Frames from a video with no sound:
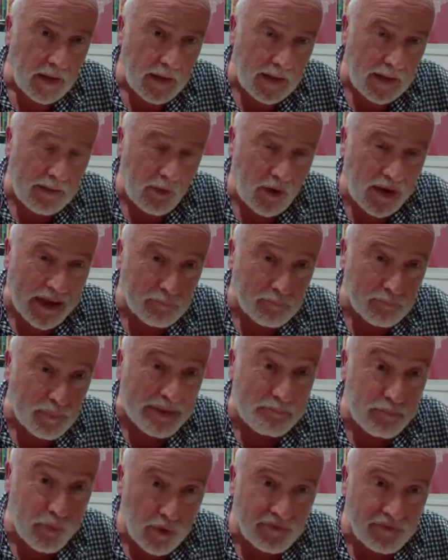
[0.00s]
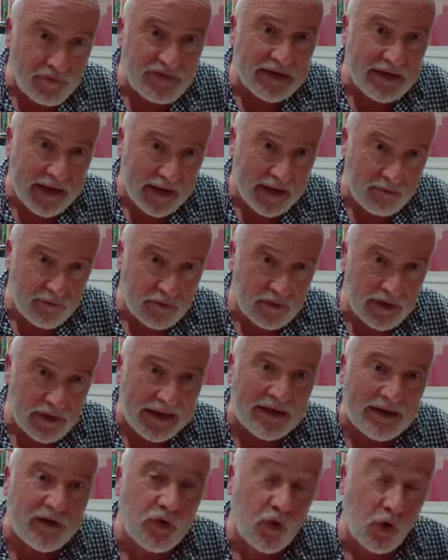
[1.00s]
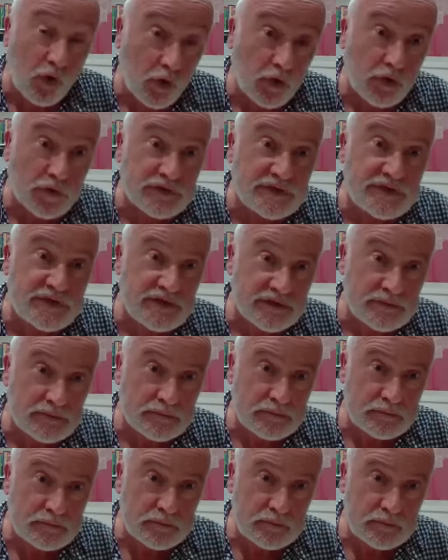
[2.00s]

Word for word: it can be brought together in a cause